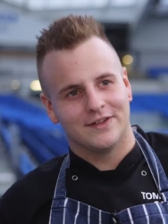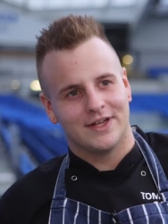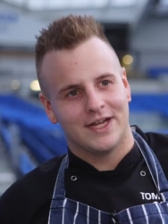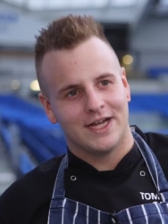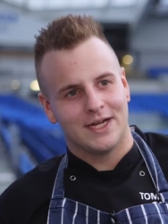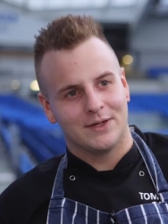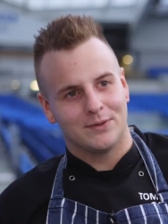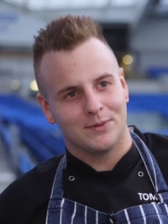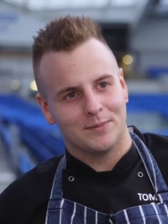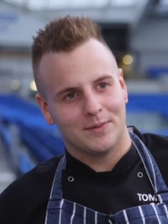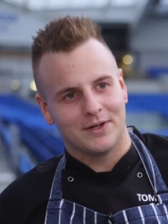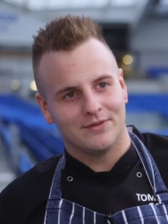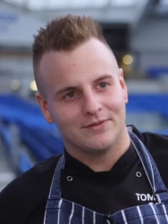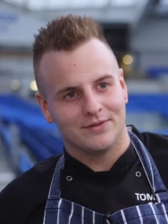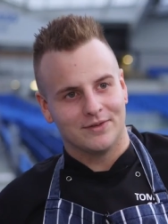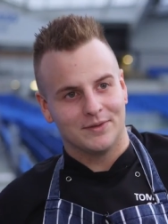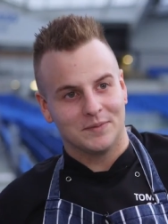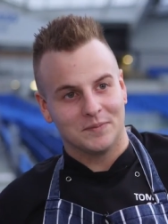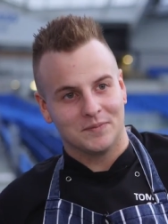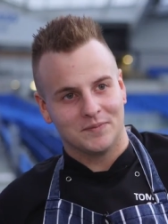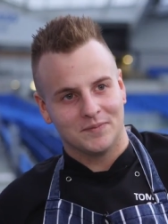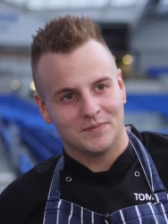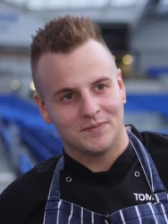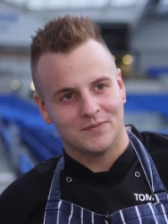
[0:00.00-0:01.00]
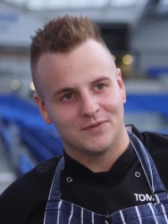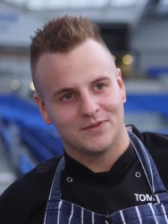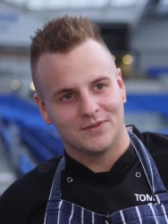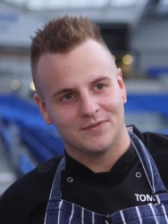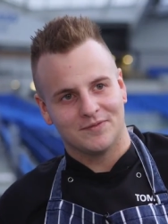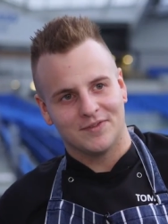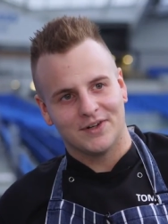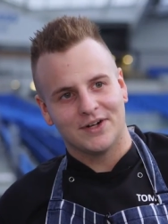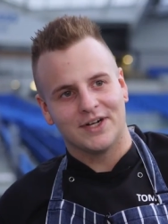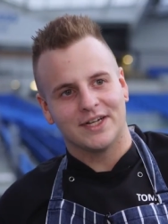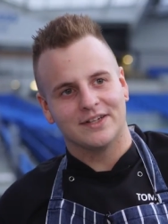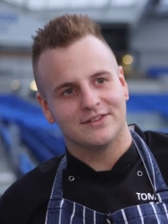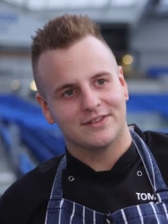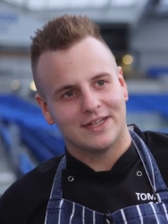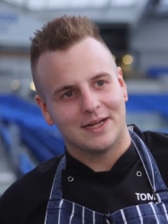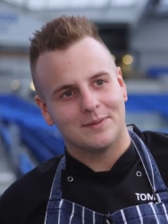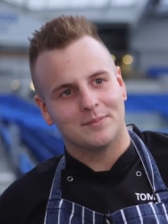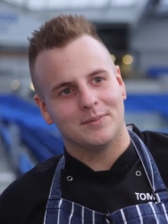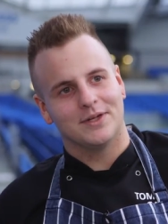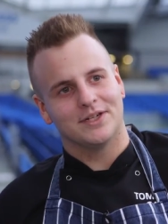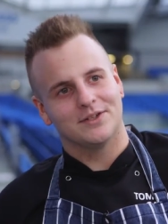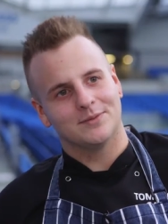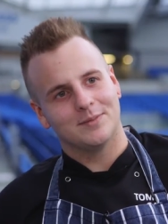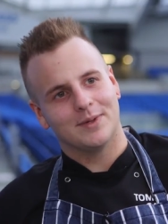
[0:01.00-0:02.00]
there will be from some very
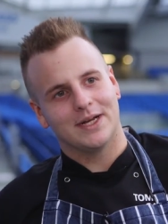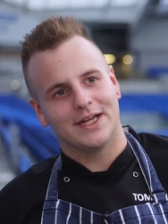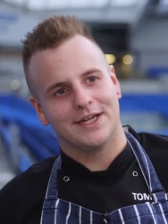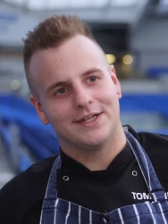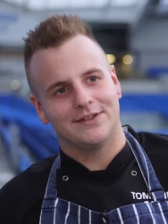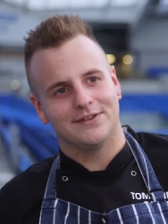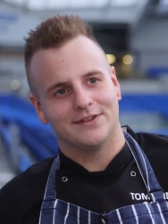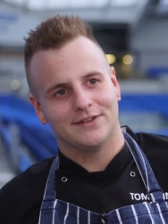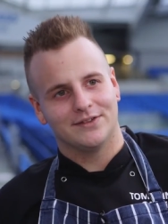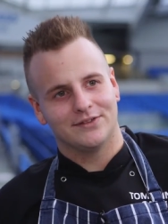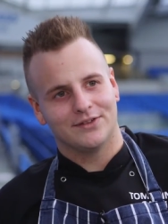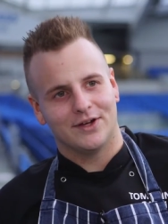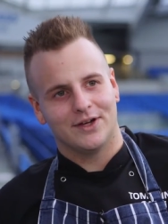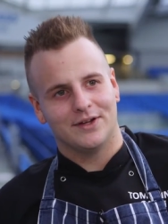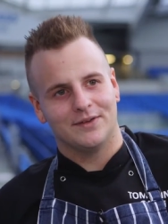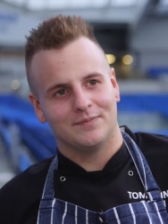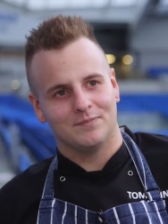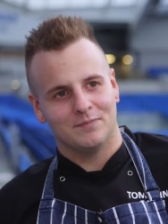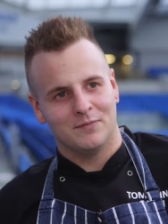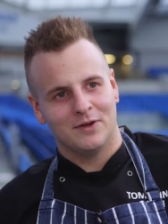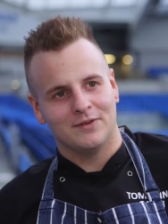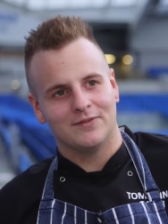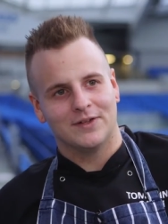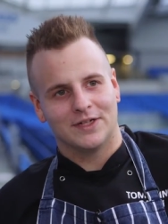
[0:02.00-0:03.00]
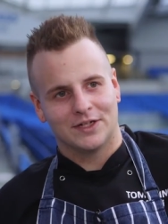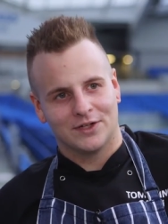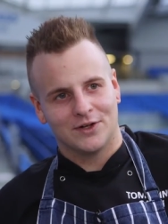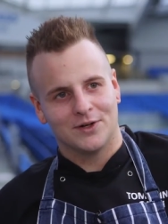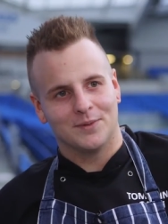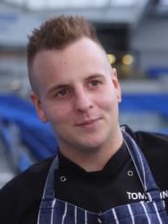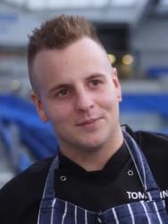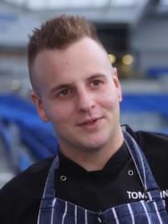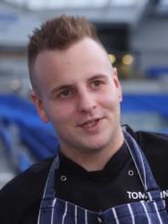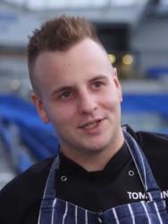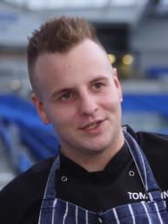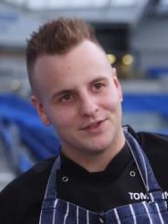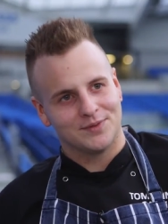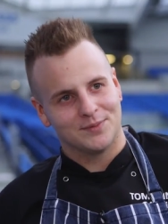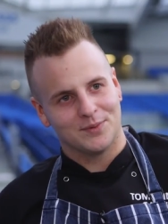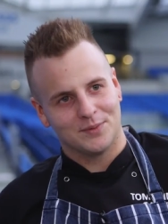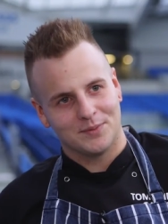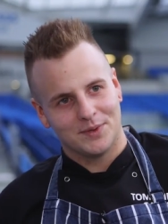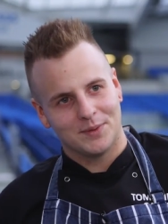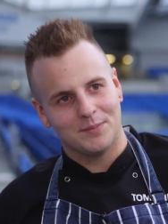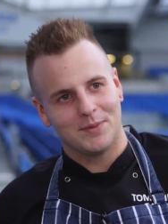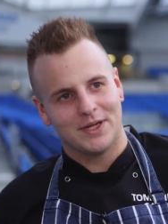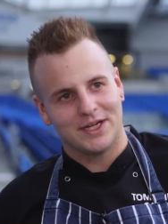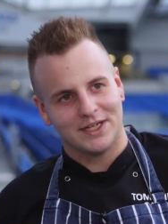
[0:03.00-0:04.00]
established places, so I, I think the competition
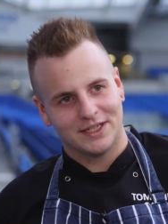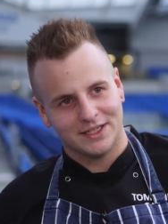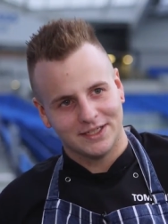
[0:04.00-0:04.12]
will be big.